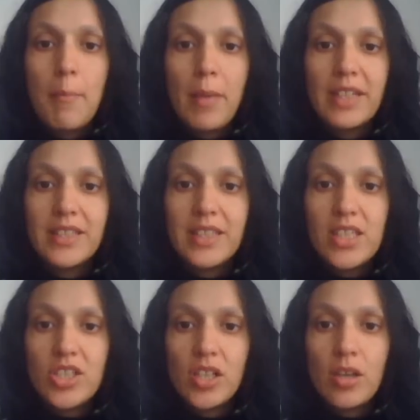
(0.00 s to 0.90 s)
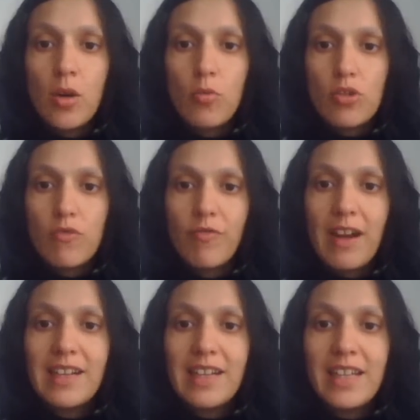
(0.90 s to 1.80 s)
my teacher was
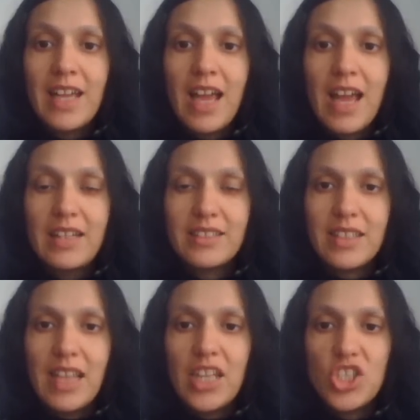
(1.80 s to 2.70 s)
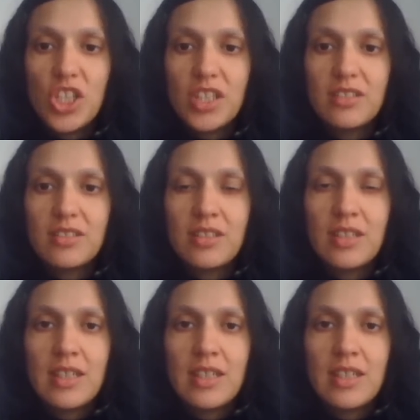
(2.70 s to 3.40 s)
friendly and intelligent.